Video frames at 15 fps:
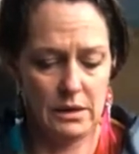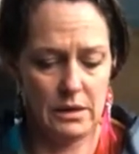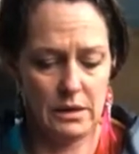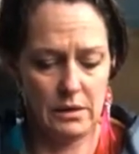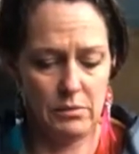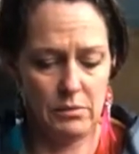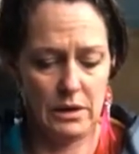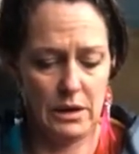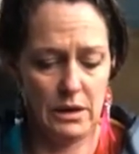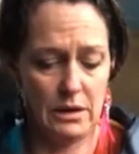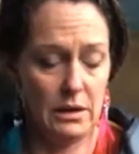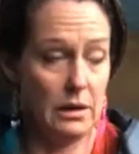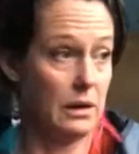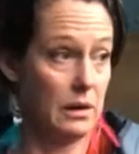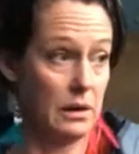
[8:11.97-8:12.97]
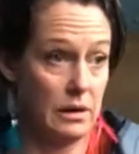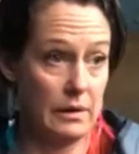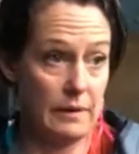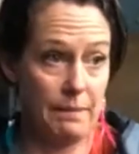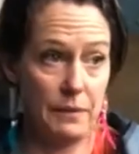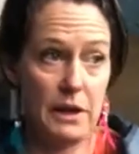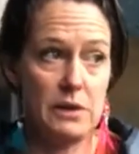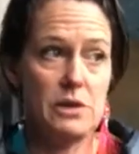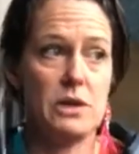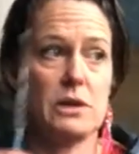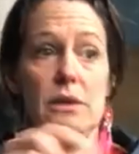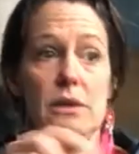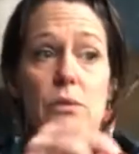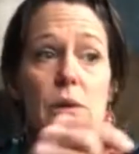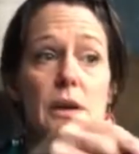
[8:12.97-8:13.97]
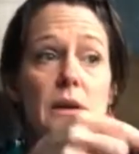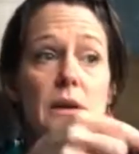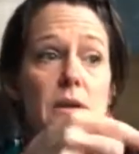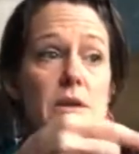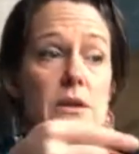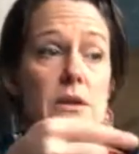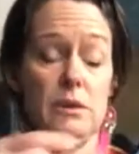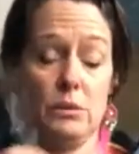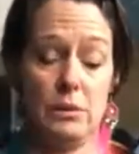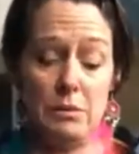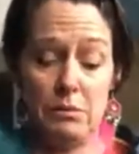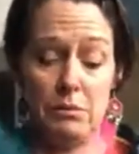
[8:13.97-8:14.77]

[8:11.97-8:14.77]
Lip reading: Brilliant. There's just the one